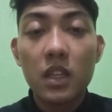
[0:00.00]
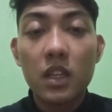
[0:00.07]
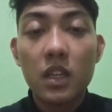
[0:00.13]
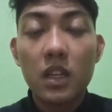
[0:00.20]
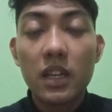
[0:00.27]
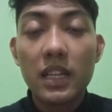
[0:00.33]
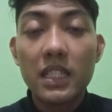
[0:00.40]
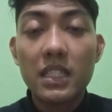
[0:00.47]

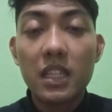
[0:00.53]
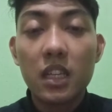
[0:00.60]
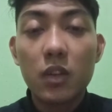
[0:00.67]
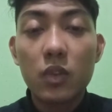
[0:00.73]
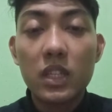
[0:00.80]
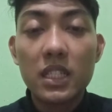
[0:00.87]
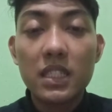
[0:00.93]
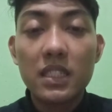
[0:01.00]
And the
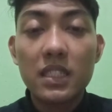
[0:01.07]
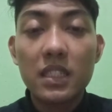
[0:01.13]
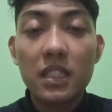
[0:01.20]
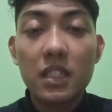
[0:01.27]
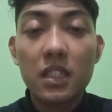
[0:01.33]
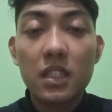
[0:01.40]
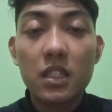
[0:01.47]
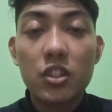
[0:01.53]
second one is
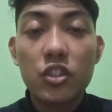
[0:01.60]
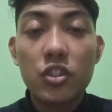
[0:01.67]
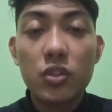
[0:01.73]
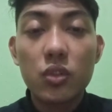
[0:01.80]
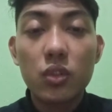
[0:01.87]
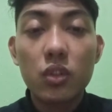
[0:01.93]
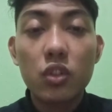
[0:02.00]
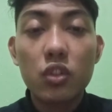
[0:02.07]

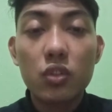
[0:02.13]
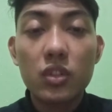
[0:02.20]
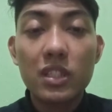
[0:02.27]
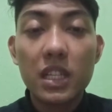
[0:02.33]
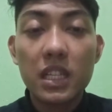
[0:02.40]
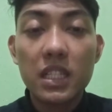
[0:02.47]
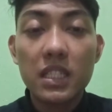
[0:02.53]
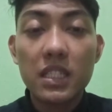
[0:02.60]
should
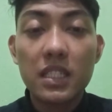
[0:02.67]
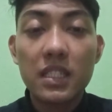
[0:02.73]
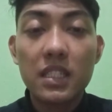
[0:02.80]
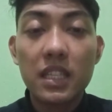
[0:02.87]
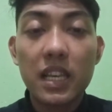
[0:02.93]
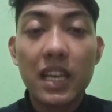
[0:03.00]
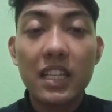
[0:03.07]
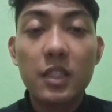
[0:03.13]
use
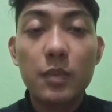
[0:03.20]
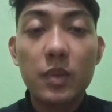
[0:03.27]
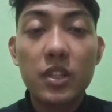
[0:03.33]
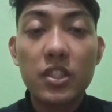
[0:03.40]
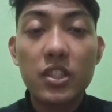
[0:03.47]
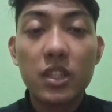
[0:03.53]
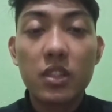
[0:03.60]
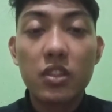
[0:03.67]
this
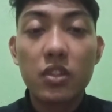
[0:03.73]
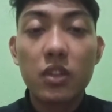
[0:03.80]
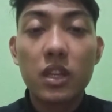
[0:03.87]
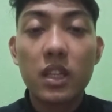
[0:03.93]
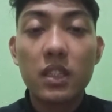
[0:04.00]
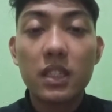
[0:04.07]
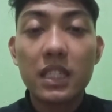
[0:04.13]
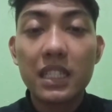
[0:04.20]
expression so
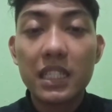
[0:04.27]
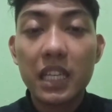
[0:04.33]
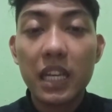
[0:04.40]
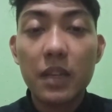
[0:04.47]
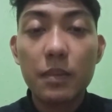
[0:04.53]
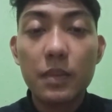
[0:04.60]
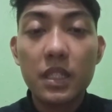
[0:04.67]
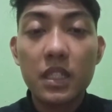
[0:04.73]
that it
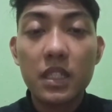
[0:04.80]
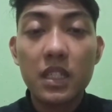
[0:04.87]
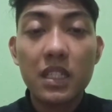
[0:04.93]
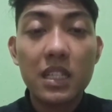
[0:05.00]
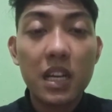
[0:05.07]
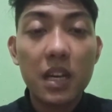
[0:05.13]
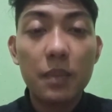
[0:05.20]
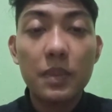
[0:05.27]
can be
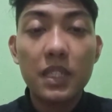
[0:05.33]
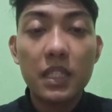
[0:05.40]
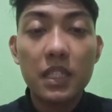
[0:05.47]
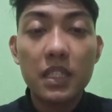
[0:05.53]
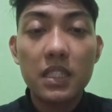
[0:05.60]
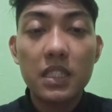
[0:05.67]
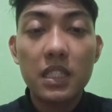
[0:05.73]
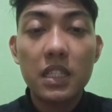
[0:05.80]
adapted
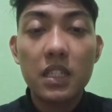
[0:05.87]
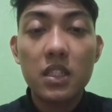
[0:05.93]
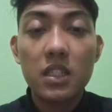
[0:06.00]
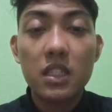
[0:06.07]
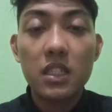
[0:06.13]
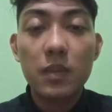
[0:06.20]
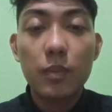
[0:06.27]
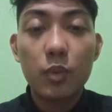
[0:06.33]
in the
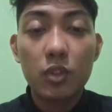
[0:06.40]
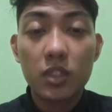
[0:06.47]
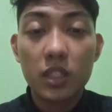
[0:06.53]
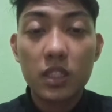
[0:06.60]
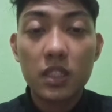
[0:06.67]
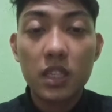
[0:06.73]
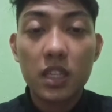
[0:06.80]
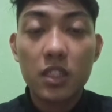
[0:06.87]
learning
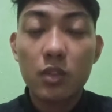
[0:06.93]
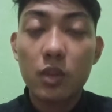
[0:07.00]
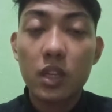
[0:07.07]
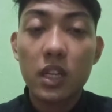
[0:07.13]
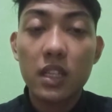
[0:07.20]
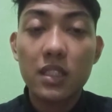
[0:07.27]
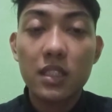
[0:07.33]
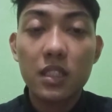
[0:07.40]
process as
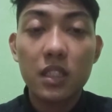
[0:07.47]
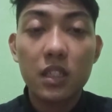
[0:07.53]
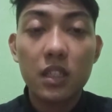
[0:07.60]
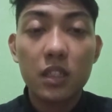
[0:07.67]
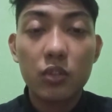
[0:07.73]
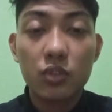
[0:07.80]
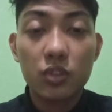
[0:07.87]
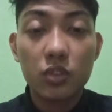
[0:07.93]
well as
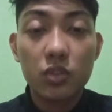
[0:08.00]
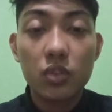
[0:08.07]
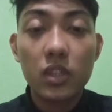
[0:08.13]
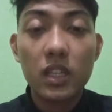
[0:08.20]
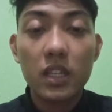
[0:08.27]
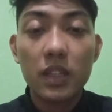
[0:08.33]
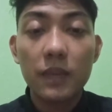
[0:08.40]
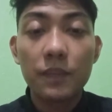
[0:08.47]
to
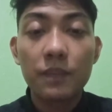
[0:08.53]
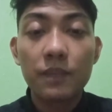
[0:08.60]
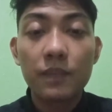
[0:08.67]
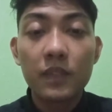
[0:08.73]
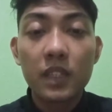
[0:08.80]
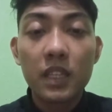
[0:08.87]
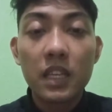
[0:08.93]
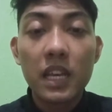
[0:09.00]
student.
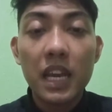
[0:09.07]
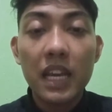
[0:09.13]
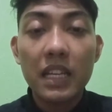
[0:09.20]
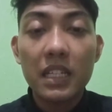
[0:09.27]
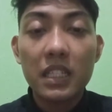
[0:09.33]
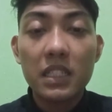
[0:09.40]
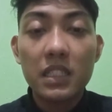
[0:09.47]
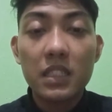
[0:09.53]

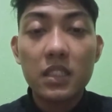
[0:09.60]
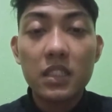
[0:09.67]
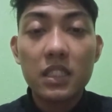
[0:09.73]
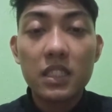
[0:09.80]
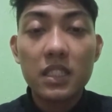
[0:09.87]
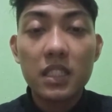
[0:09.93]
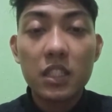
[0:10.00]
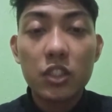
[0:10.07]
And the third
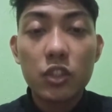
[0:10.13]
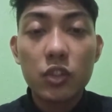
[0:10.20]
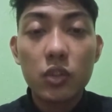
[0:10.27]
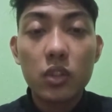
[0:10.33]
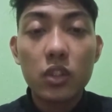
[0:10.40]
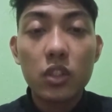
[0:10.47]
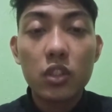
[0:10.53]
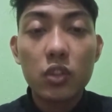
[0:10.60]
is
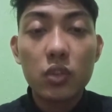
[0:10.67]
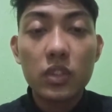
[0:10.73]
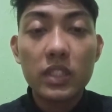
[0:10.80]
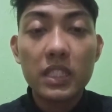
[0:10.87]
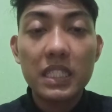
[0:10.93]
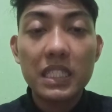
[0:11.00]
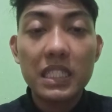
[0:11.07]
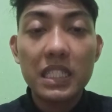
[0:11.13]
should
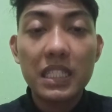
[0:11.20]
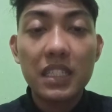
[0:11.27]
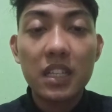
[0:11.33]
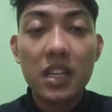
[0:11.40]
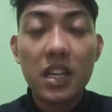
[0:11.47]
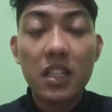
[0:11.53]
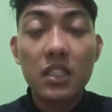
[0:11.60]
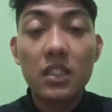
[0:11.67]
use the
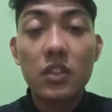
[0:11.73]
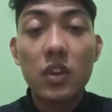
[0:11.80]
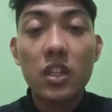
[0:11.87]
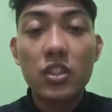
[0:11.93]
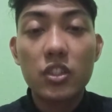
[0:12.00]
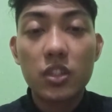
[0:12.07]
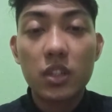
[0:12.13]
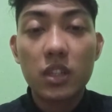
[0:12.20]
internal
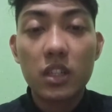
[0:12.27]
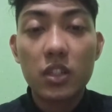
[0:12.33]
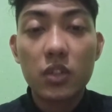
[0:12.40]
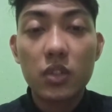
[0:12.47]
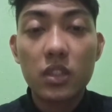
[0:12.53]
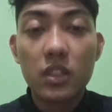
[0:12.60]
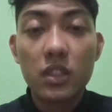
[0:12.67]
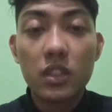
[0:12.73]
structure
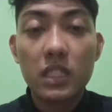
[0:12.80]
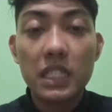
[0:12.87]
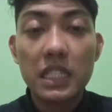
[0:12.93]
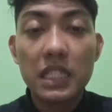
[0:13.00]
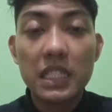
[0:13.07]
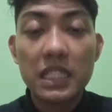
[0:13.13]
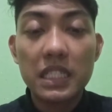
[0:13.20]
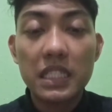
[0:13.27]
used
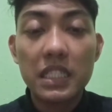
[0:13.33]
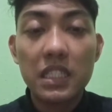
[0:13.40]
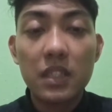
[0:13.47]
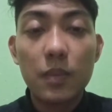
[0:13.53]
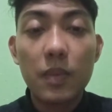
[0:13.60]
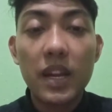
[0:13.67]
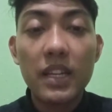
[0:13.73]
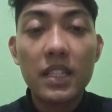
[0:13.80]
in
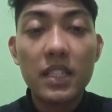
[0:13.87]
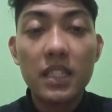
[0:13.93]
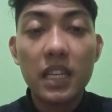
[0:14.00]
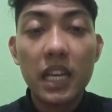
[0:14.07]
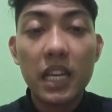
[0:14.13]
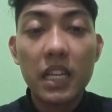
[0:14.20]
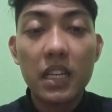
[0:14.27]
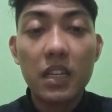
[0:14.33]
determining
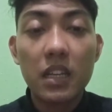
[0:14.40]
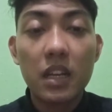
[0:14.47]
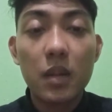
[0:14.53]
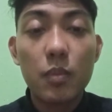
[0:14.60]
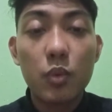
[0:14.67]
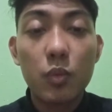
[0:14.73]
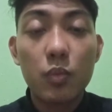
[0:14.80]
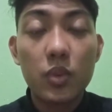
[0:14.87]
an
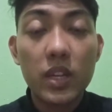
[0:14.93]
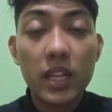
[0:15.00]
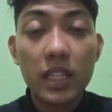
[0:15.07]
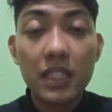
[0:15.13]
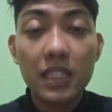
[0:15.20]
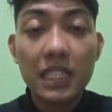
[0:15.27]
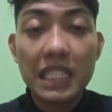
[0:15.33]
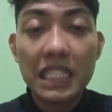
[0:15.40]

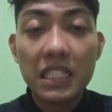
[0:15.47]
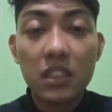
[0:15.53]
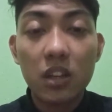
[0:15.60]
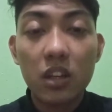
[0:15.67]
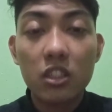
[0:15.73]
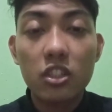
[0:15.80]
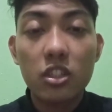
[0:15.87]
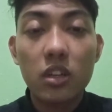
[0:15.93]
appropriate
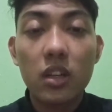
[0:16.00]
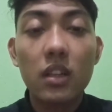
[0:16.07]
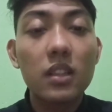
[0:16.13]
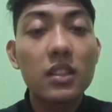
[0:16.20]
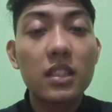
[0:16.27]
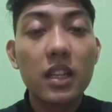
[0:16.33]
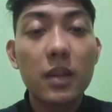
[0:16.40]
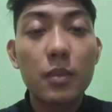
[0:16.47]

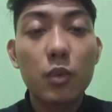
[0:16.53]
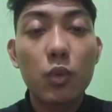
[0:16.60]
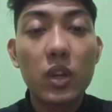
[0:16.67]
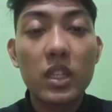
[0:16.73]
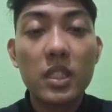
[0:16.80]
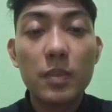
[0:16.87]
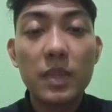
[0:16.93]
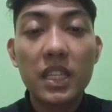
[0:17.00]
interactional term
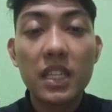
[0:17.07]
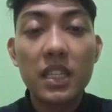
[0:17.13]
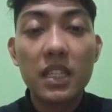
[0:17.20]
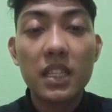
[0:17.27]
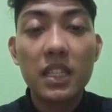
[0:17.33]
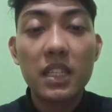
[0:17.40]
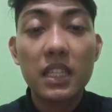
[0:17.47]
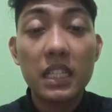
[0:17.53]
when
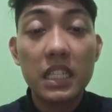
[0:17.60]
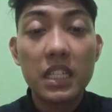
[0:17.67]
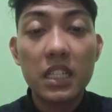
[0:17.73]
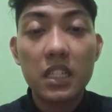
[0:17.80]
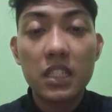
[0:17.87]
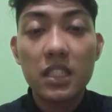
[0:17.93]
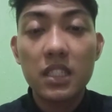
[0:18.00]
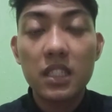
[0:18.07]
speaking in
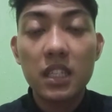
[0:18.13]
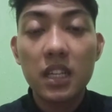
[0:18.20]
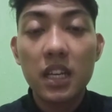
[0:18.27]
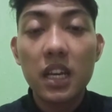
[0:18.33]
English.